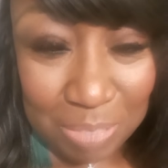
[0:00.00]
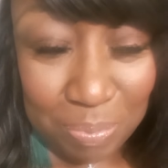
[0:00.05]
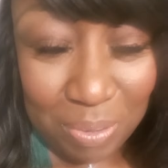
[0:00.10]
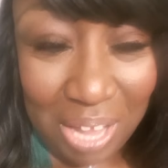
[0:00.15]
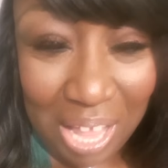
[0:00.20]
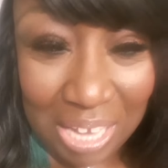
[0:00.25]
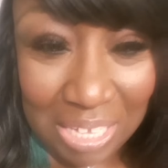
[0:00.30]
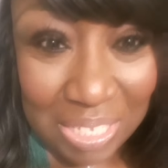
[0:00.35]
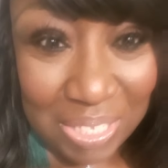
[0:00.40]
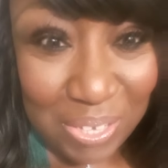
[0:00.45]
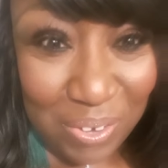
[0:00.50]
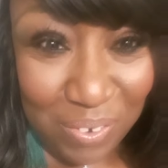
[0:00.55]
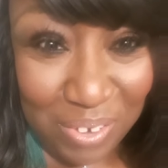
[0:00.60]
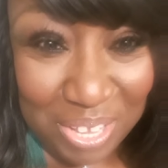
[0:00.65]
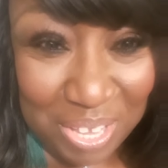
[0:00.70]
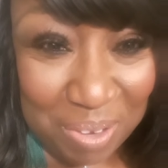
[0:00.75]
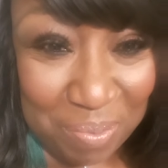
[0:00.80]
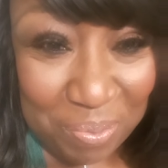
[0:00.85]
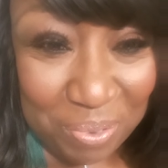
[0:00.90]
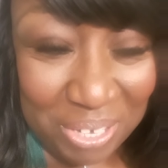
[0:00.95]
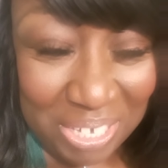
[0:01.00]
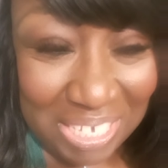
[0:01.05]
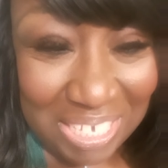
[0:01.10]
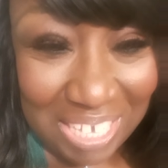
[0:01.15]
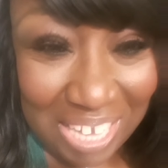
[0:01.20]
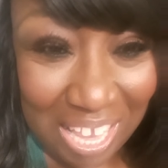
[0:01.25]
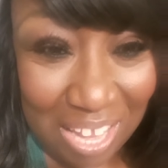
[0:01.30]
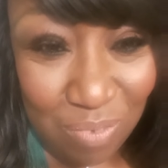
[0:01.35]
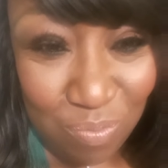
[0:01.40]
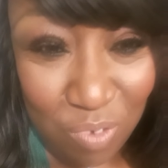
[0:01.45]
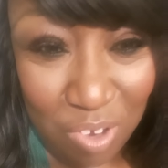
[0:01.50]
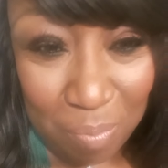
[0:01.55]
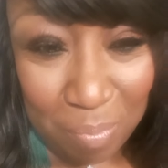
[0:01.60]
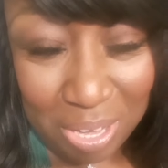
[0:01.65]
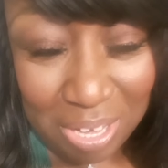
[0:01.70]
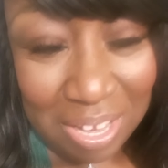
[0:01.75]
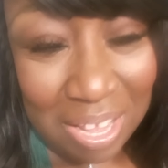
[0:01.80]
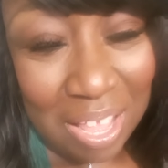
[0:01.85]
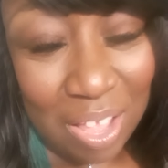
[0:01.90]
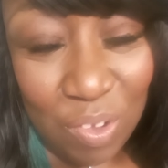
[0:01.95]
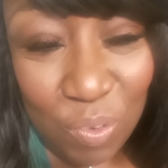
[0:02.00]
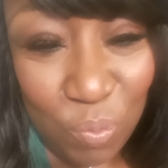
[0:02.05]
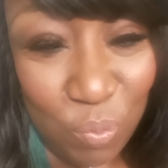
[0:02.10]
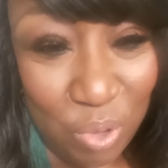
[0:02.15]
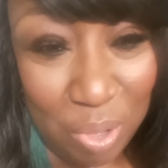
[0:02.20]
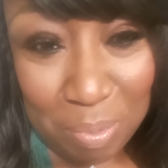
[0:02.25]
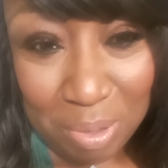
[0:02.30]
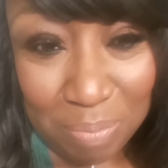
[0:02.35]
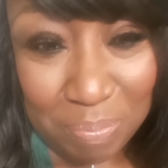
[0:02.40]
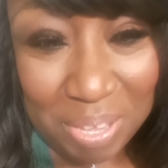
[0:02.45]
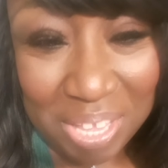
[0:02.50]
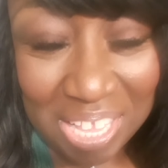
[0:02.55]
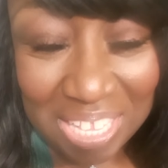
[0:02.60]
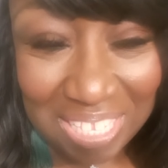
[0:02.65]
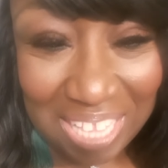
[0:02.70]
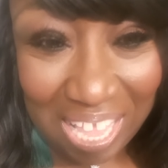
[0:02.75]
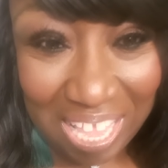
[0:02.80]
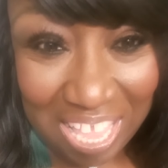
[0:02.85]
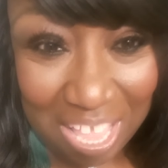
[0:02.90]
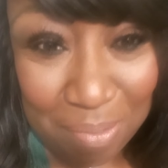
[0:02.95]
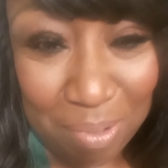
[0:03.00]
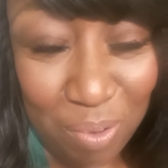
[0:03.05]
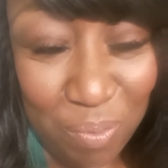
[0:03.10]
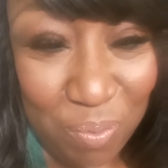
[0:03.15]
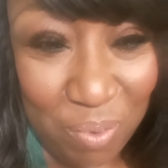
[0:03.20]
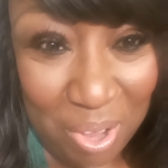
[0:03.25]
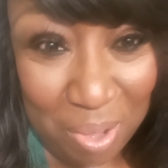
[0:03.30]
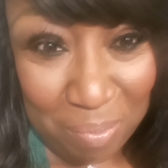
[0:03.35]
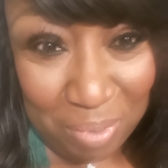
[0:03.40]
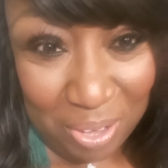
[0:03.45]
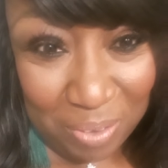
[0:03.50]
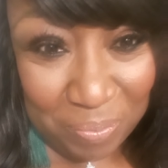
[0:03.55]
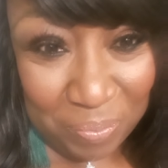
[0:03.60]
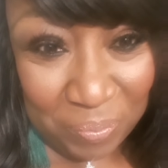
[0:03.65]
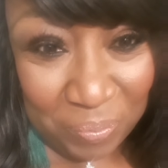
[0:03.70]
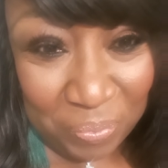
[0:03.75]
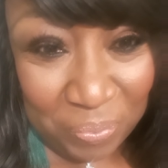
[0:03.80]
but I certainly appreciate women because I am a woman.